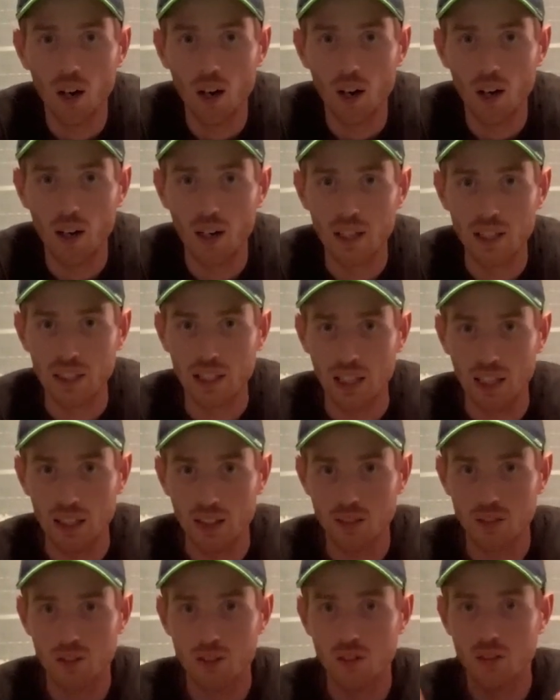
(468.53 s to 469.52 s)
Alright
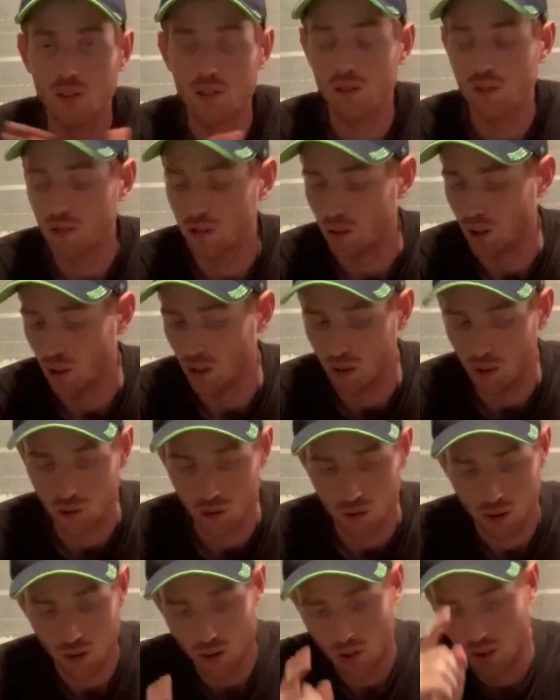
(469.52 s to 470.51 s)
guys, so
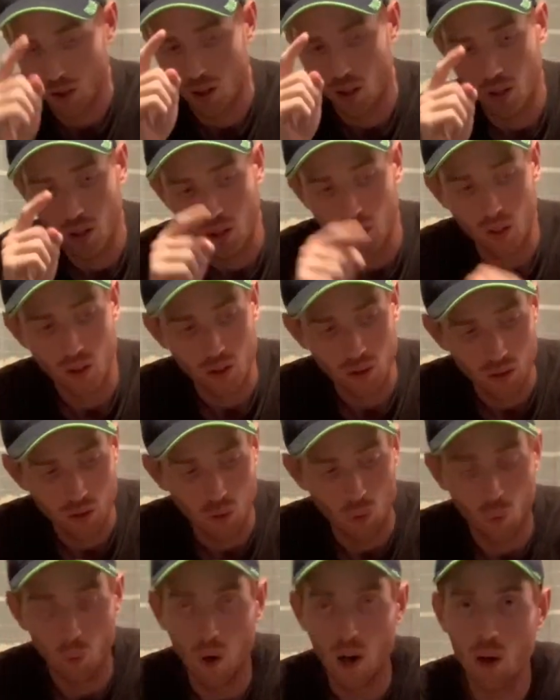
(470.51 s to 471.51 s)

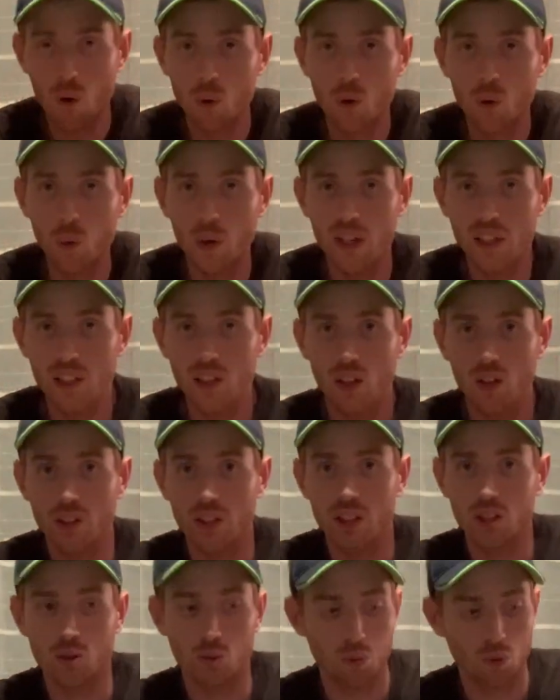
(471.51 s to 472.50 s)
while we're waiting on
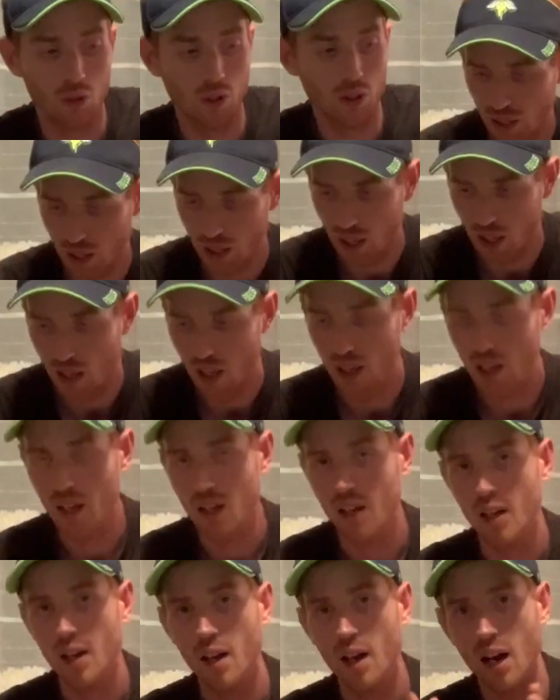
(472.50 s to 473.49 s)
this one,
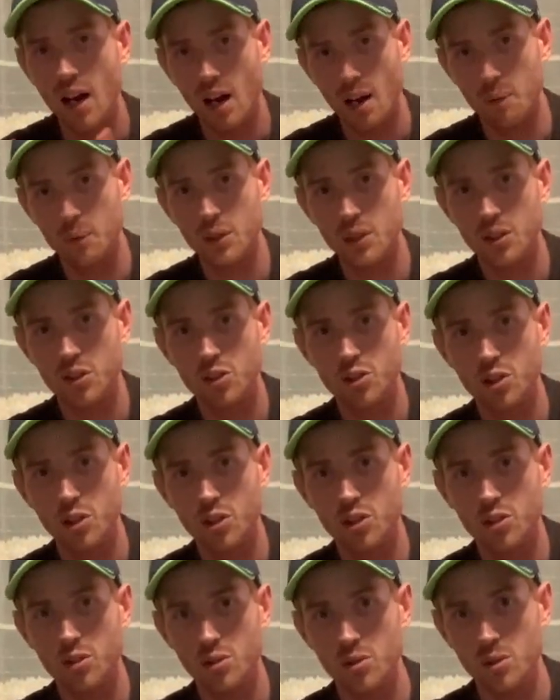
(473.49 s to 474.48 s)
I'm going to show
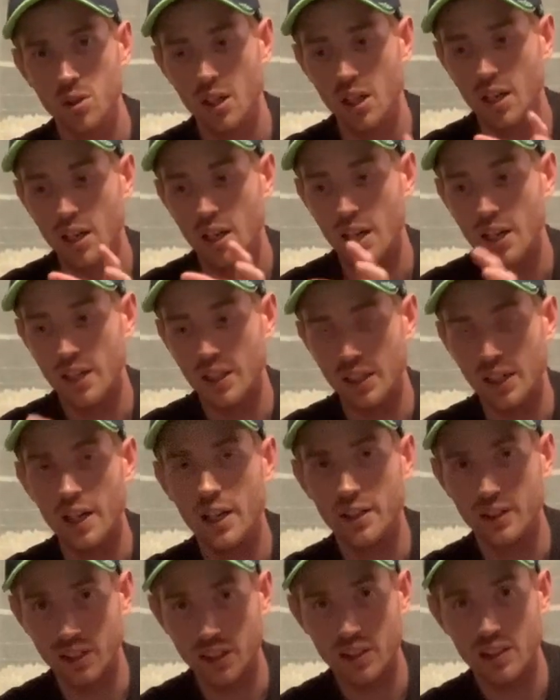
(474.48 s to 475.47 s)
you
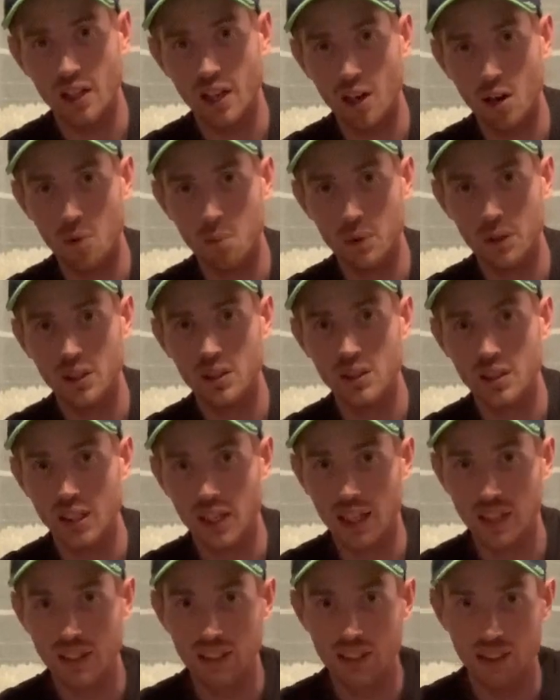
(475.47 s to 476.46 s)
this helmet that
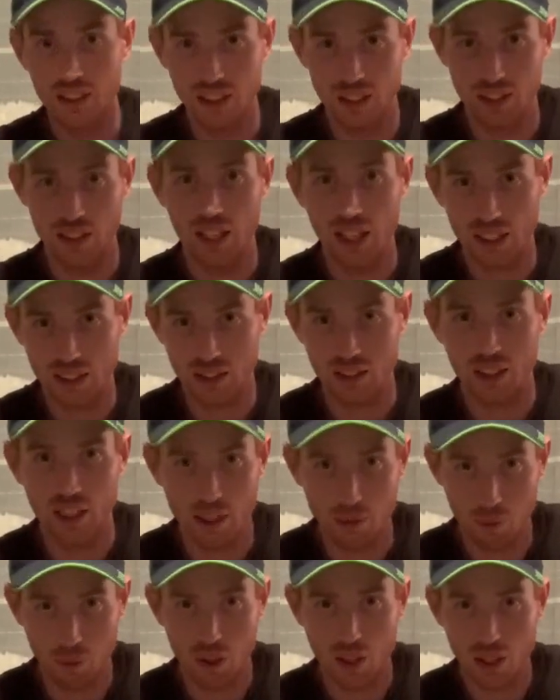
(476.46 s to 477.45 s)
I did the exact
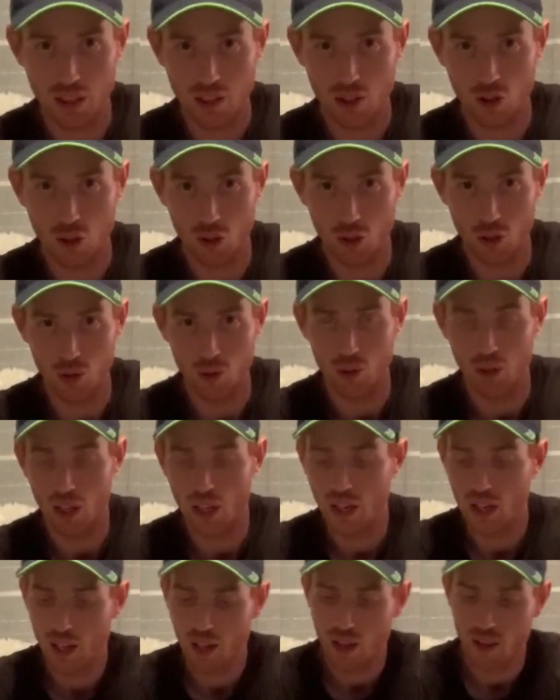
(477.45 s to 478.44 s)
same thing to,
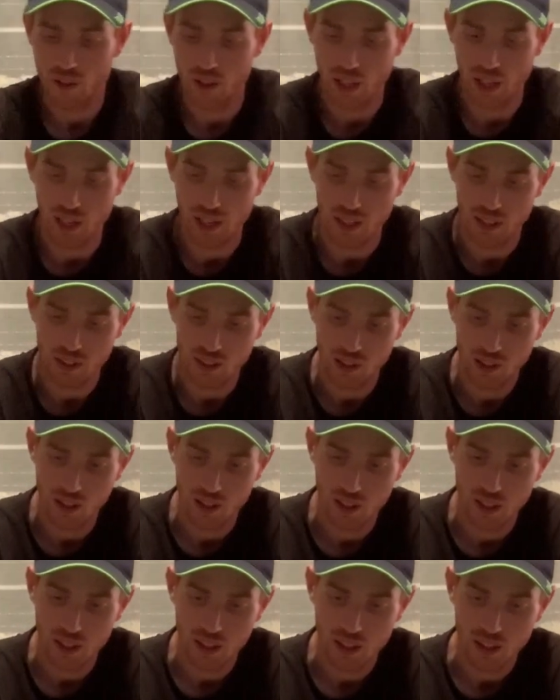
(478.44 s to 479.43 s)
that
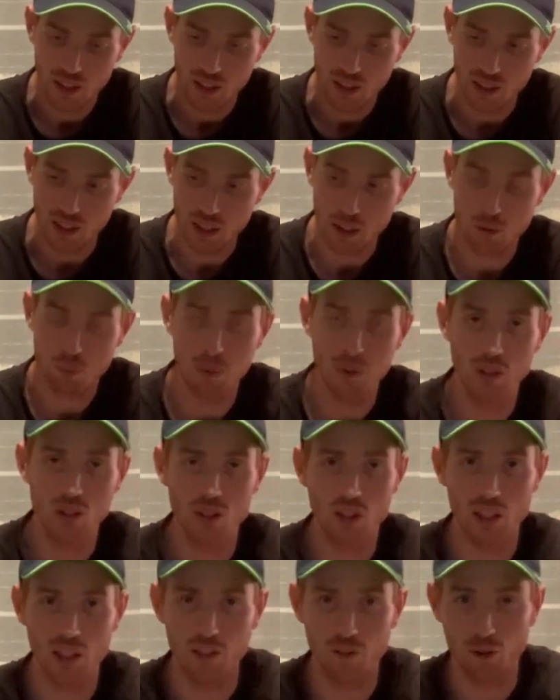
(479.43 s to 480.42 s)
it's been
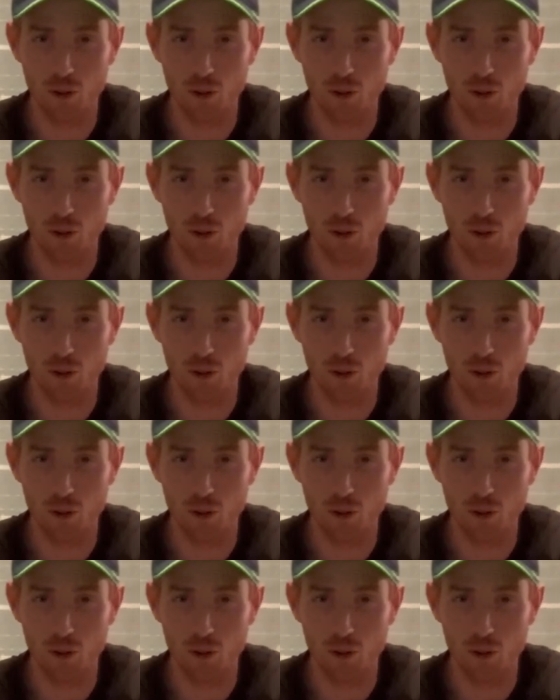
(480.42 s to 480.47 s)
sitting